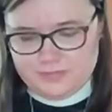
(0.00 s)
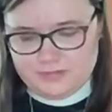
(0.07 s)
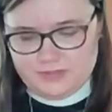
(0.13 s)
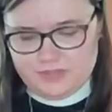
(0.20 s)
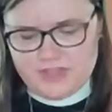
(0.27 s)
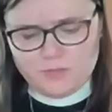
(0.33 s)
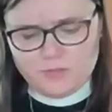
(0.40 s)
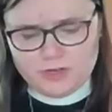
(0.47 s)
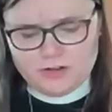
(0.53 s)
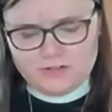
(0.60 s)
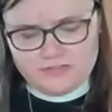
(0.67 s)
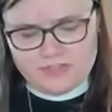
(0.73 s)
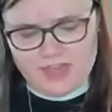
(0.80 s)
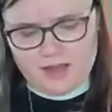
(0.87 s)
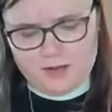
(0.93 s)
Then one
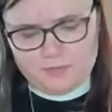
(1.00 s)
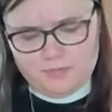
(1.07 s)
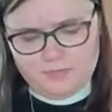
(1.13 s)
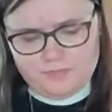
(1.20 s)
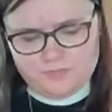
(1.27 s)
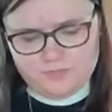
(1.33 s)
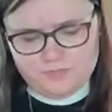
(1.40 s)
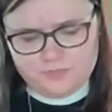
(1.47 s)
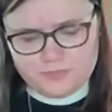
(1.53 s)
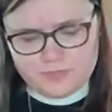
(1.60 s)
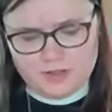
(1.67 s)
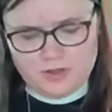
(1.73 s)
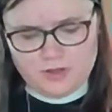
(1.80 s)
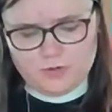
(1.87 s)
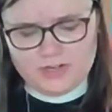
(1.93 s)
of them,
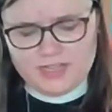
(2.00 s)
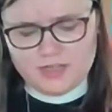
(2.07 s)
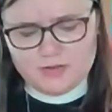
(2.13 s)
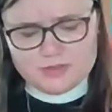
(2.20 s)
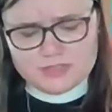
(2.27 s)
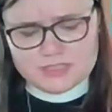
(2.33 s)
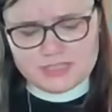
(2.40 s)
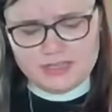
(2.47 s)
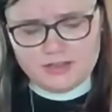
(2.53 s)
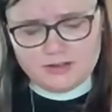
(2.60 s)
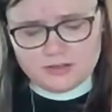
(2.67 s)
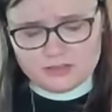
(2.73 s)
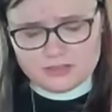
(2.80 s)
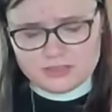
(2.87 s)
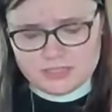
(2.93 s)
when he was
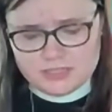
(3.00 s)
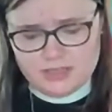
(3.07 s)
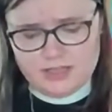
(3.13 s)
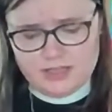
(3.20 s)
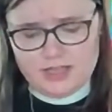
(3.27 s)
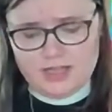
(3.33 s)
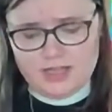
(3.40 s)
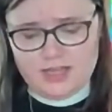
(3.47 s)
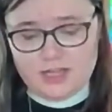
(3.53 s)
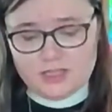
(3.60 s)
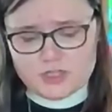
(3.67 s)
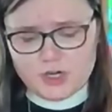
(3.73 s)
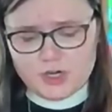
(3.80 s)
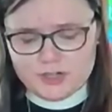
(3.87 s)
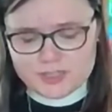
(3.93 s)
healed,
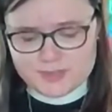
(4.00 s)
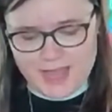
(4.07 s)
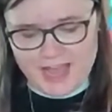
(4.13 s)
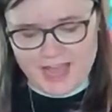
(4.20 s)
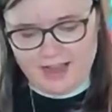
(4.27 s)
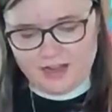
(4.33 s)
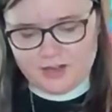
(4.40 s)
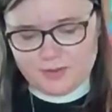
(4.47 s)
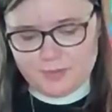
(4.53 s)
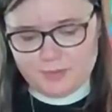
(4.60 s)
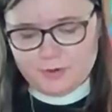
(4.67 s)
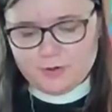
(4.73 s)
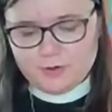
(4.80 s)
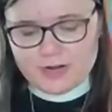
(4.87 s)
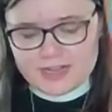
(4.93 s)
turned back,
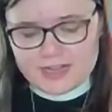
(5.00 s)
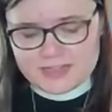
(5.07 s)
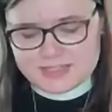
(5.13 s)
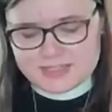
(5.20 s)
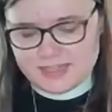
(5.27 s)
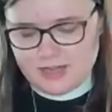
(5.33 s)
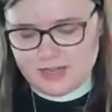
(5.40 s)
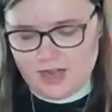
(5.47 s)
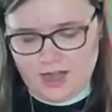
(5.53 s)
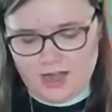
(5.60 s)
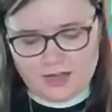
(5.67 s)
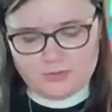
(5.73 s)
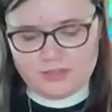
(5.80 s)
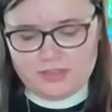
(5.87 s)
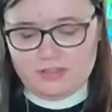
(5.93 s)
praising
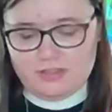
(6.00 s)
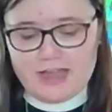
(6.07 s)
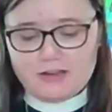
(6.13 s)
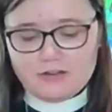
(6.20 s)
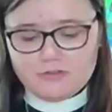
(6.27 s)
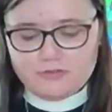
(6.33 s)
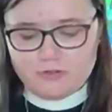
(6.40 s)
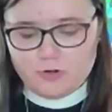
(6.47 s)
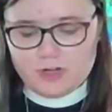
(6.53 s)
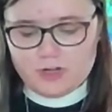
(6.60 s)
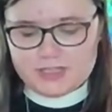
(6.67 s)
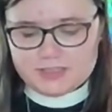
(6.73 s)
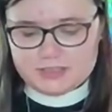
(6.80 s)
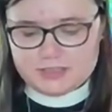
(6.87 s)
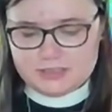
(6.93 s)
God with a loud
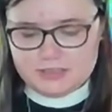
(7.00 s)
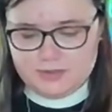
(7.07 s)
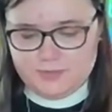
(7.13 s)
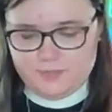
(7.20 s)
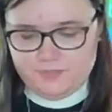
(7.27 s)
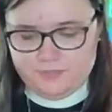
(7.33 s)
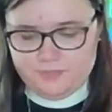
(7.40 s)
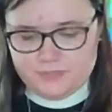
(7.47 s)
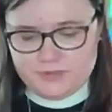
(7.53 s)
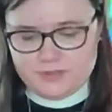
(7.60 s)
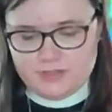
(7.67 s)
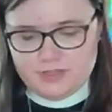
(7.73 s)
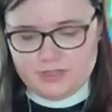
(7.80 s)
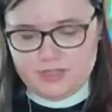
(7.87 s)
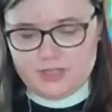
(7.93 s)
voice.
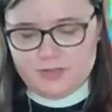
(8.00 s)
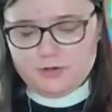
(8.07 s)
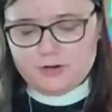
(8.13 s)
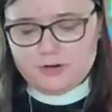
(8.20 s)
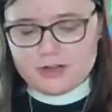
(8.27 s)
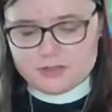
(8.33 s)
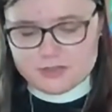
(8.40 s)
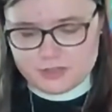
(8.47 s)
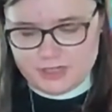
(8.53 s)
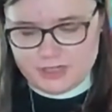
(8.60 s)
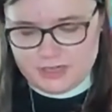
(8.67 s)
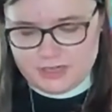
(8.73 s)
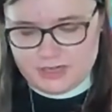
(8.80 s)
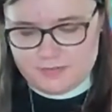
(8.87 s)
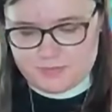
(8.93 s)
He
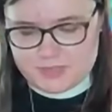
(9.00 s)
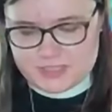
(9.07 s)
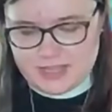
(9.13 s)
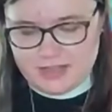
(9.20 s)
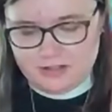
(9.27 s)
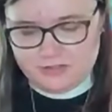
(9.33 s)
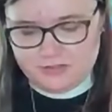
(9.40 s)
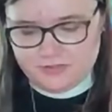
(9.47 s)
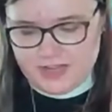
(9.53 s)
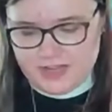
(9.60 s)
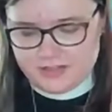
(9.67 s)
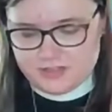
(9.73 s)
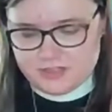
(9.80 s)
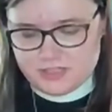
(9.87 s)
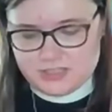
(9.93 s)
prostrated himself
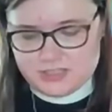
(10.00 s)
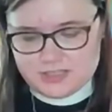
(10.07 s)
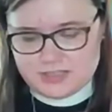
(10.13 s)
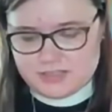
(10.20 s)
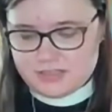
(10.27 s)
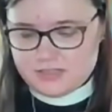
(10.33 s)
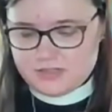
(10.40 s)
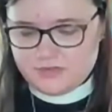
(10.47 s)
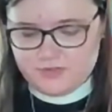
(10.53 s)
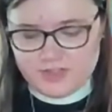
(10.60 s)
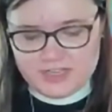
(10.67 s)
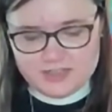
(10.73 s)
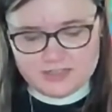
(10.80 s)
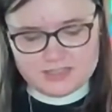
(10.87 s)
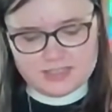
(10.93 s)
at Jesus'
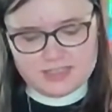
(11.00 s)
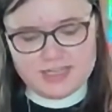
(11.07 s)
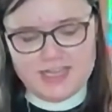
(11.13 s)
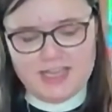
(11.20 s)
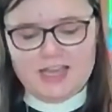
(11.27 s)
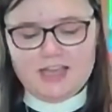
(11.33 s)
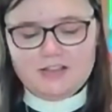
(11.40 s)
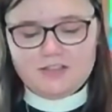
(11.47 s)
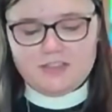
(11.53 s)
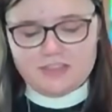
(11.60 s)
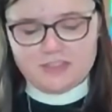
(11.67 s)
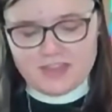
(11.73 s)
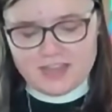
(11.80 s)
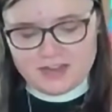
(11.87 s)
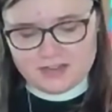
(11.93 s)
feet and
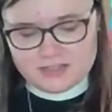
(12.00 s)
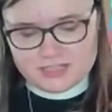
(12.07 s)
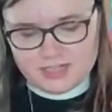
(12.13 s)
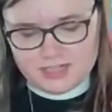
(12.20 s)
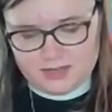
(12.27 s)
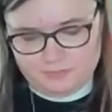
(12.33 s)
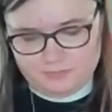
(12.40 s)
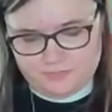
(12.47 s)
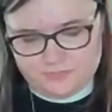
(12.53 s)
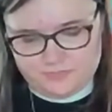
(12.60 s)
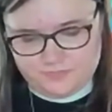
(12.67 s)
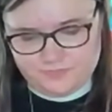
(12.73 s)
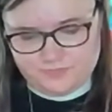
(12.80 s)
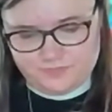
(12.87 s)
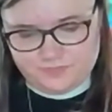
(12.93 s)
thanked him.
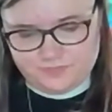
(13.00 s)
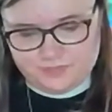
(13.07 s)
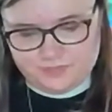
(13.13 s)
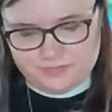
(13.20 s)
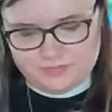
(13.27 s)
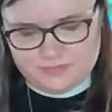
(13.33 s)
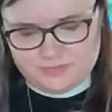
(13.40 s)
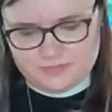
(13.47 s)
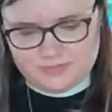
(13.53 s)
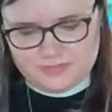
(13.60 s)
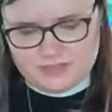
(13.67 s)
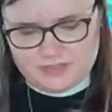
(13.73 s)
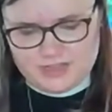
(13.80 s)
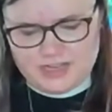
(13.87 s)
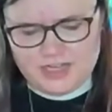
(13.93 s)

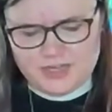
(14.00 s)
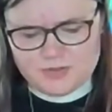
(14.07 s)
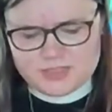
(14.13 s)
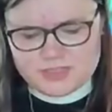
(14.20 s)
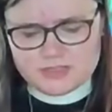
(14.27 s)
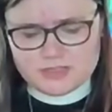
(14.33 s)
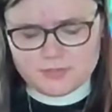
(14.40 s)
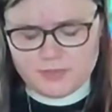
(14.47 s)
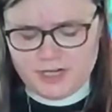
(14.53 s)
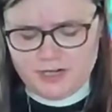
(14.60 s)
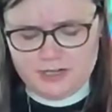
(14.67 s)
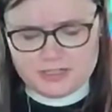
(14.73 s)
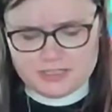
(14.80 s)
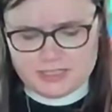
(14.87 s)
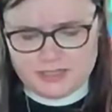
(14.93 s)
And he was a
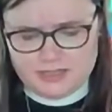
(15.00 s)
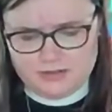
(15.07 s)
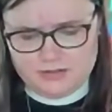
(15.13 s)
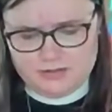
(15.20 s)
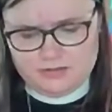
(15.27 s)
Samaritan.